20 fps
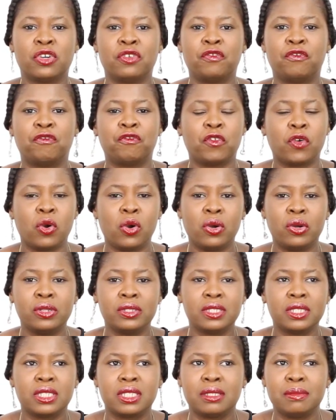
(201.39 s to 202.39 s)

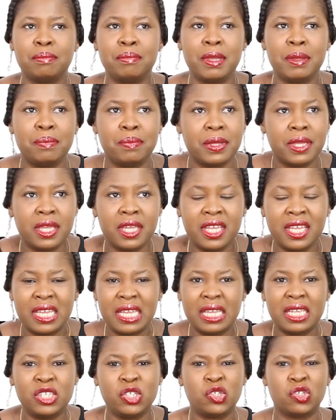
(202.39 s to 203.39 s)
funds, maybe
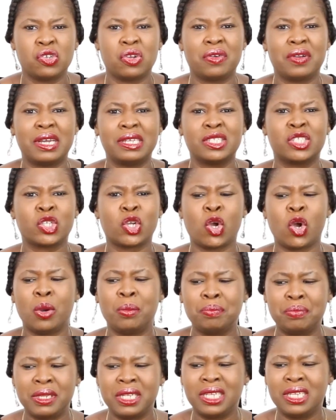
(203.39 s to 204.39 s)
insurance
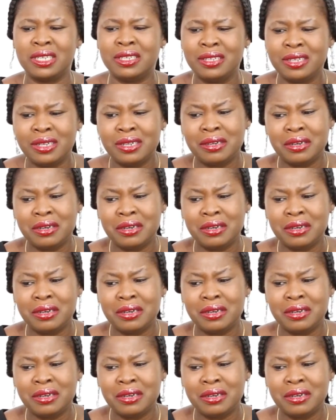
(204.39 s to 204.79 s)
company,